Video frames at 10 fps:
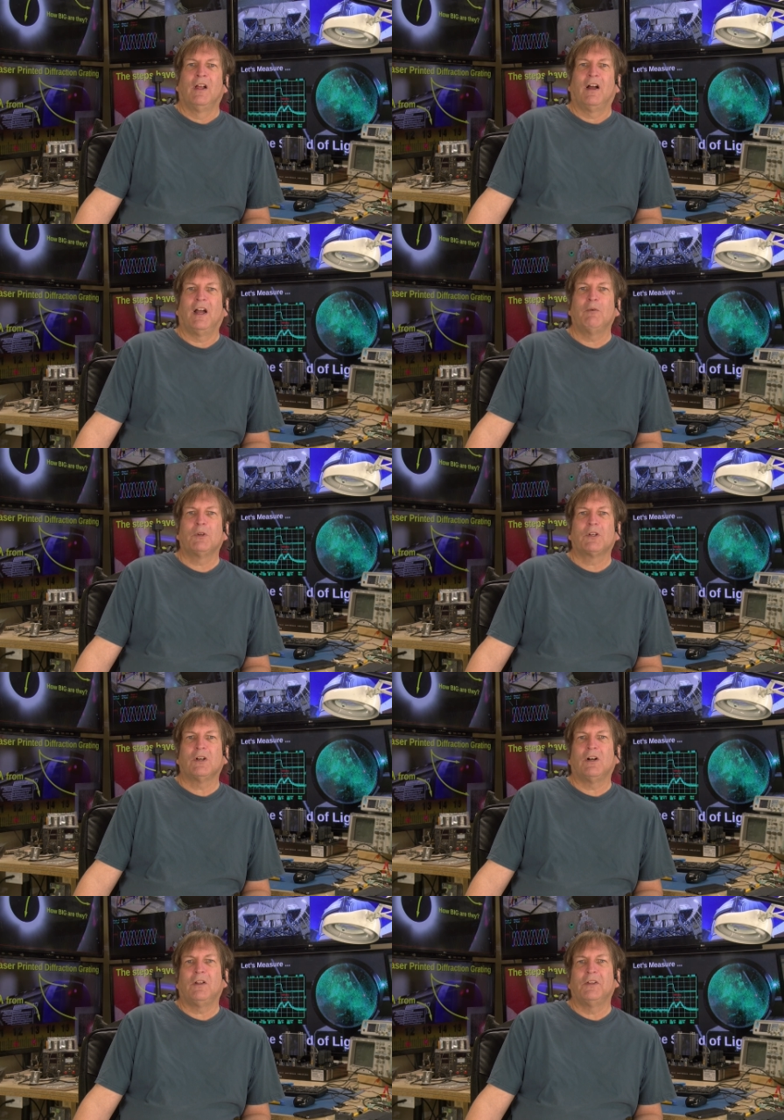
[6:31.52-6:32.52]
I would
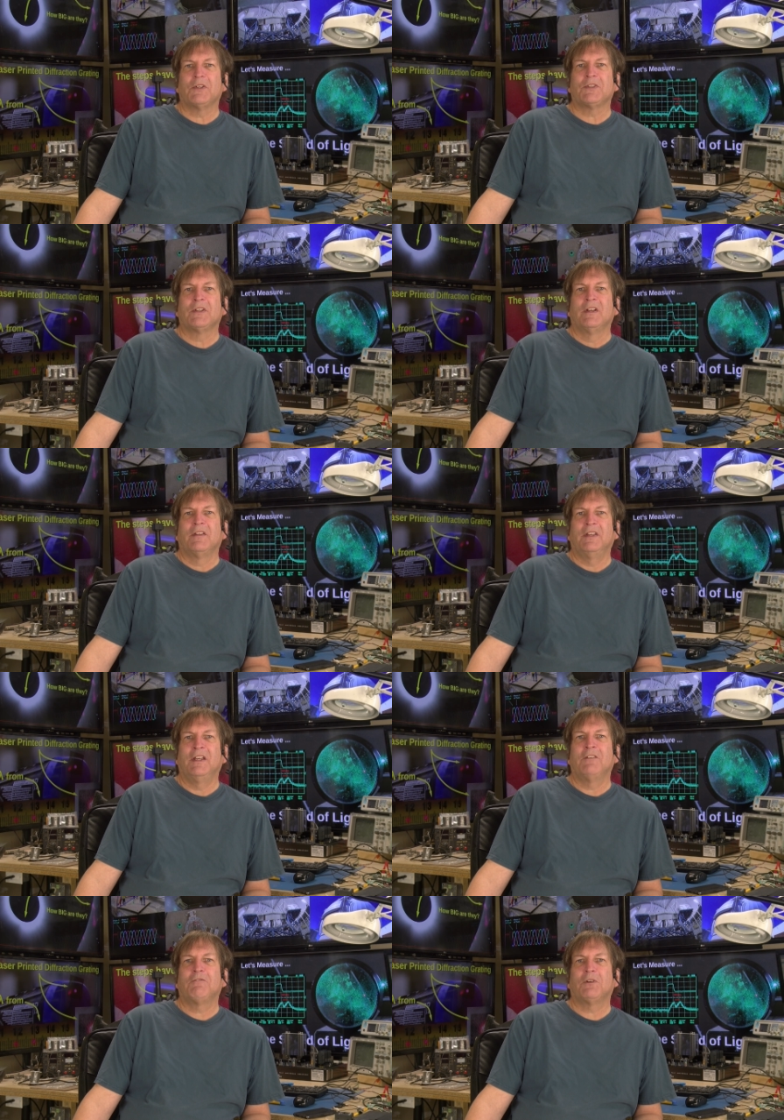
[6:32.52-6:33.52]
call this the
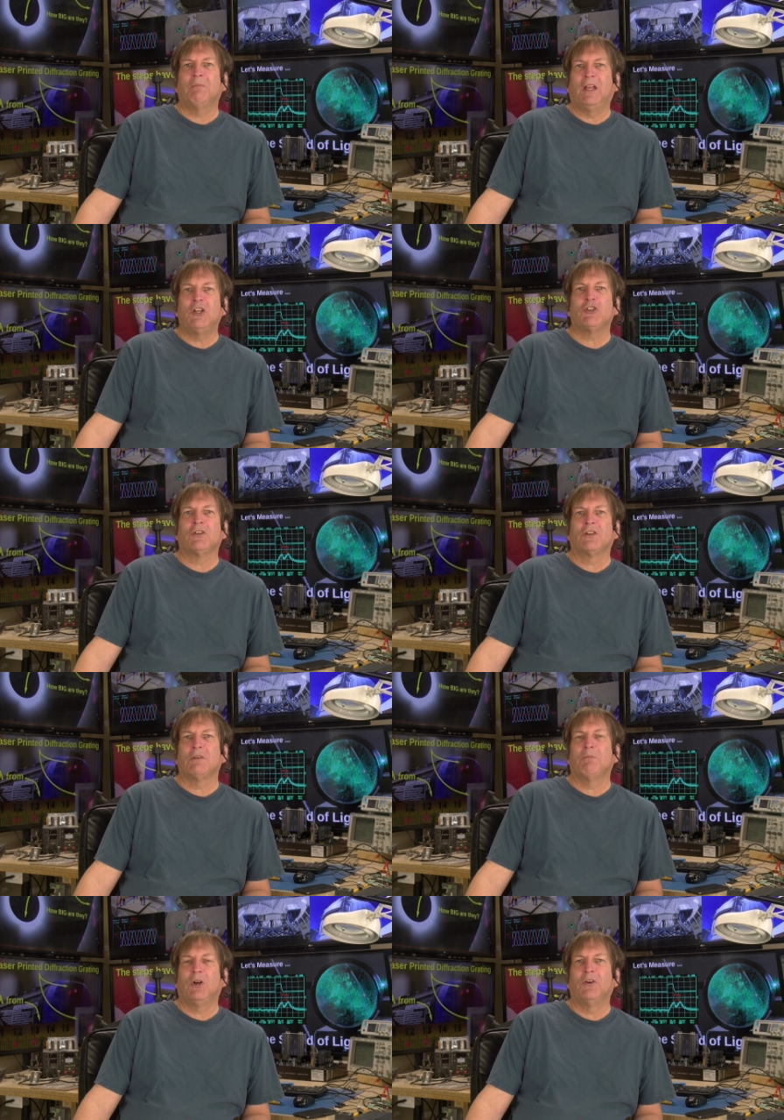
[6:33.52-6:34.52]
information
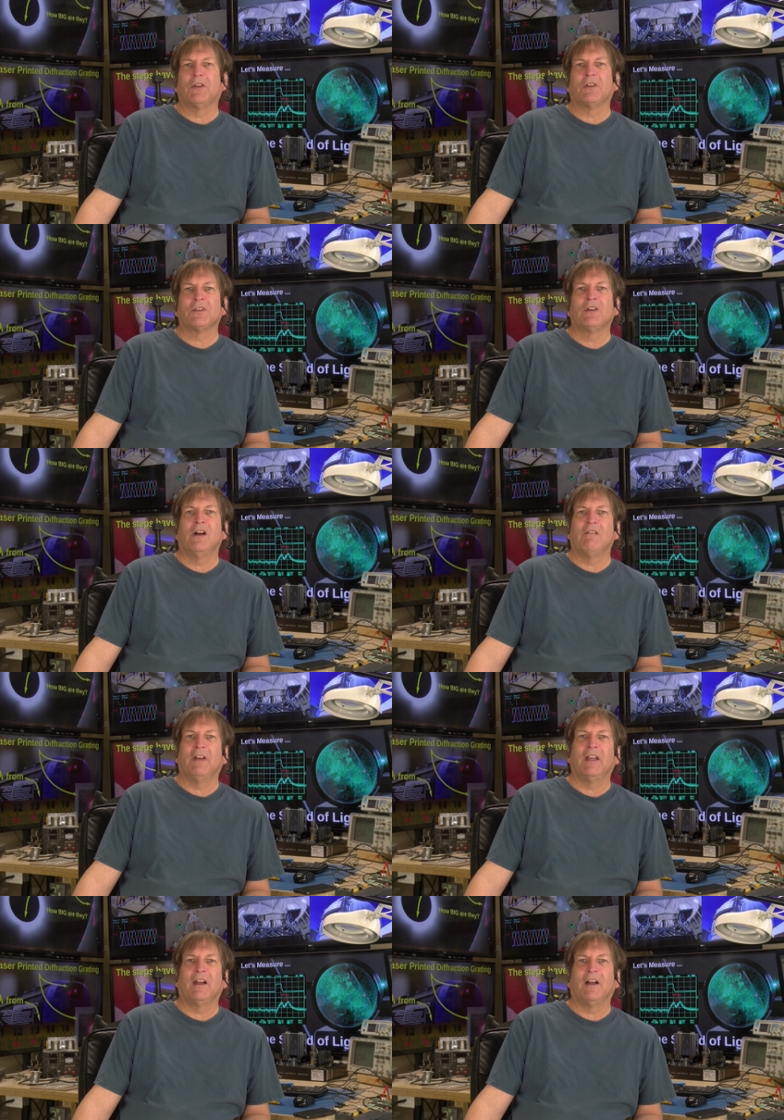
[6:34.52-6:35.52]
component of
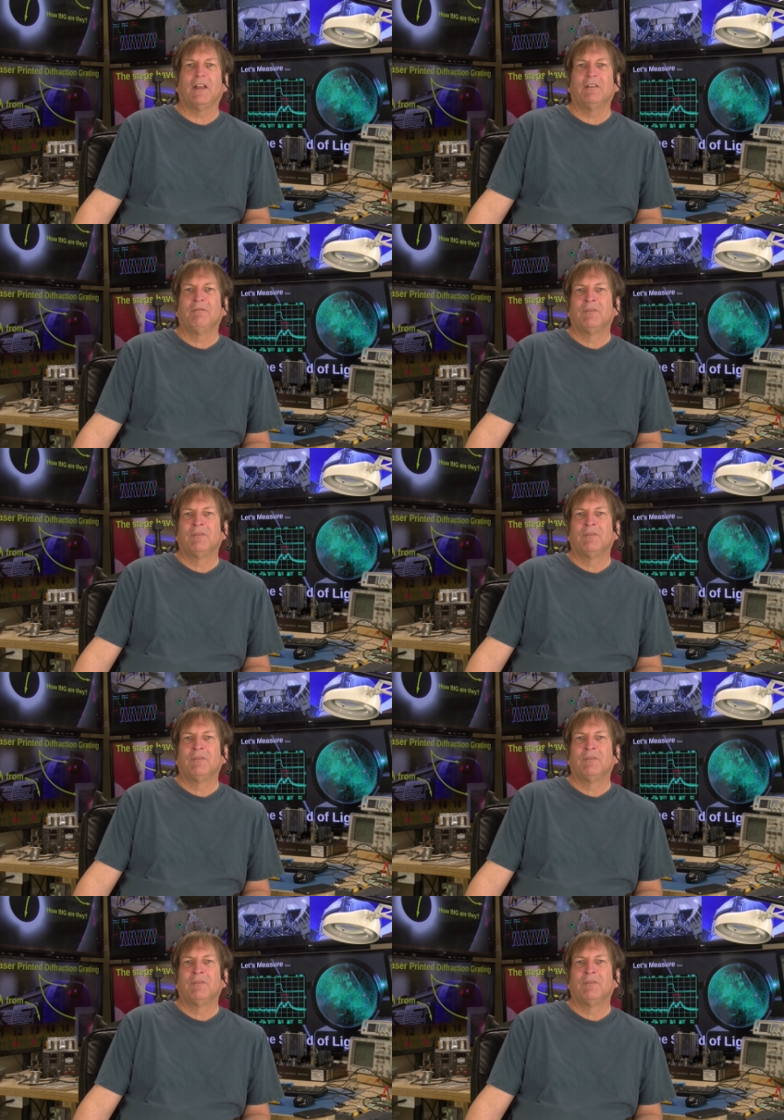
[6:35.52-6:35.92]
AI.